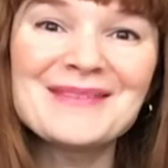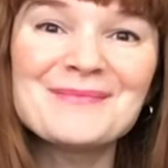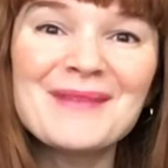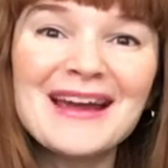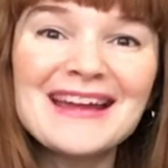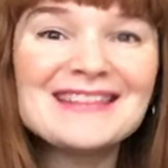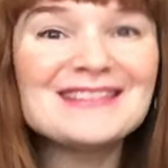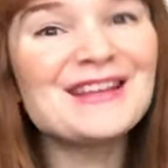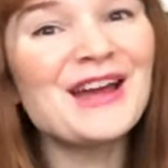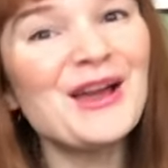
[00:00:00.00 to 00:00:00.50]

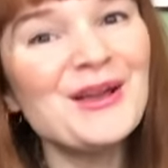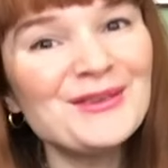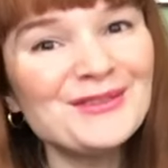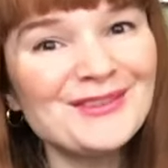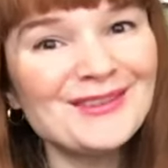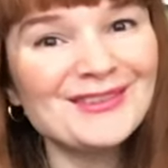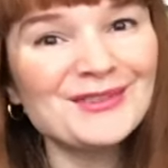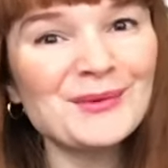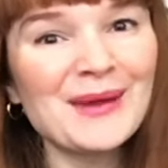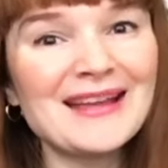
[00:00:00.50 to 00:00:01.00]
my
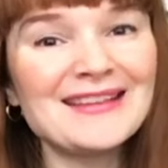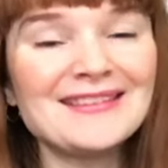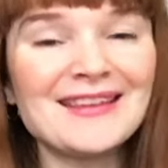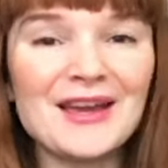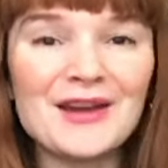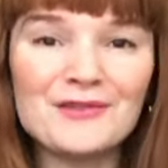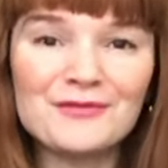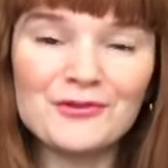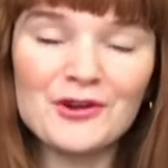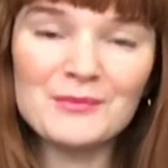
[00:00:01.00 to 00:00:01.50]
toaster
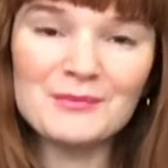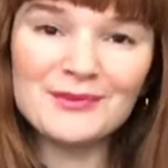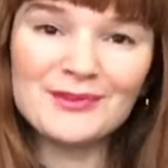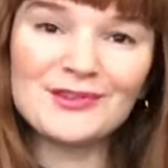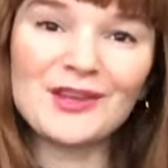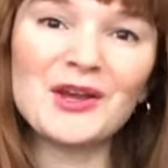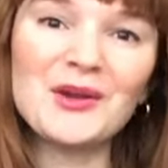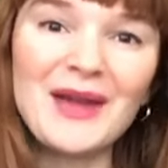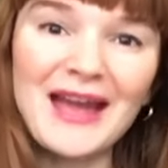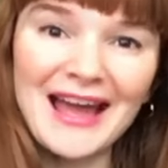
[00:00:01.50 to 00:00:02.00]
sweater from
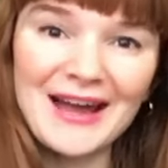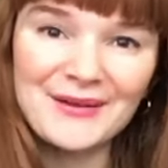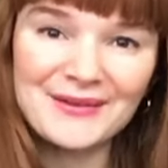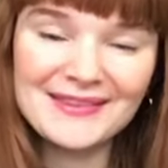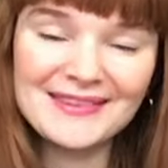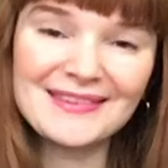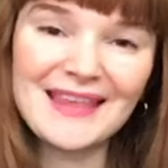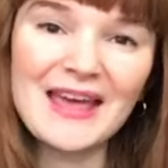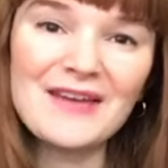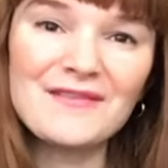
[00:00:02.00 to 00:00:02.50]
Soho
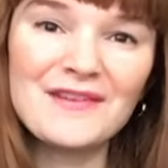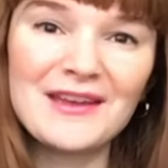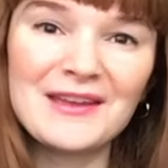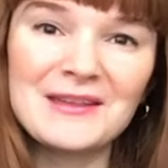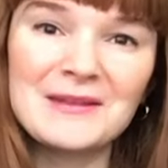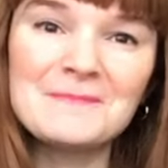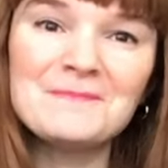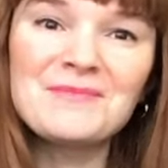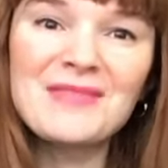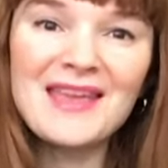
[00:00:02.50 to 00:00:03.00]

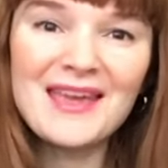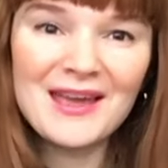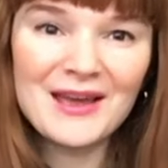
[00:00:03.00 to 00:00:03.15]
7,